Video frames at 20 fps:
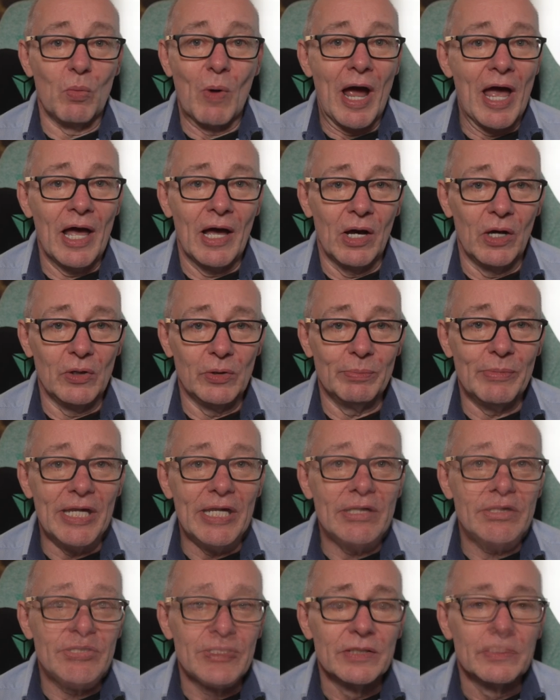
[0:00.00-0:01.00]
where home
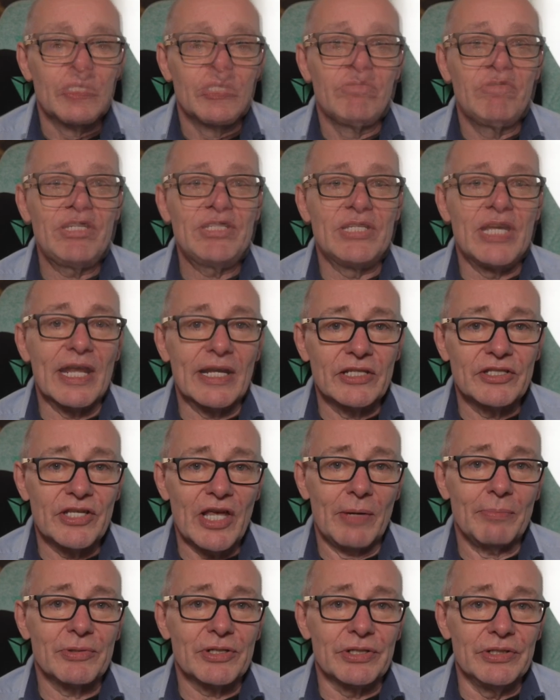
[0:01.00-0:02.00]
is. There is an
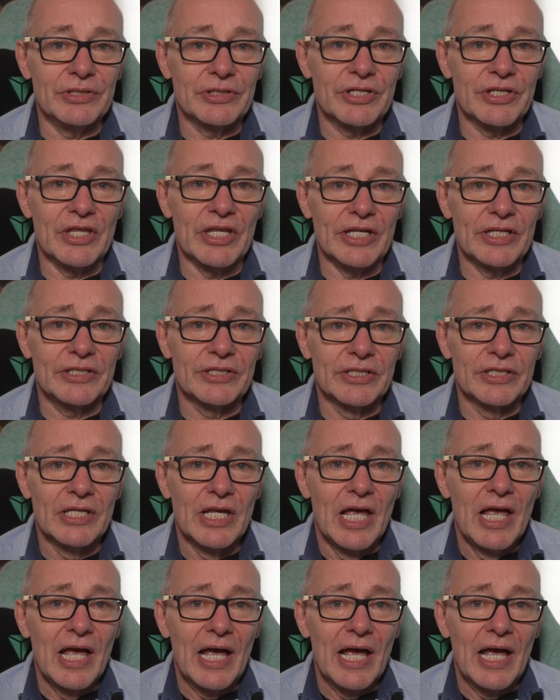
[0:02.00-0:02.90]
exception to this,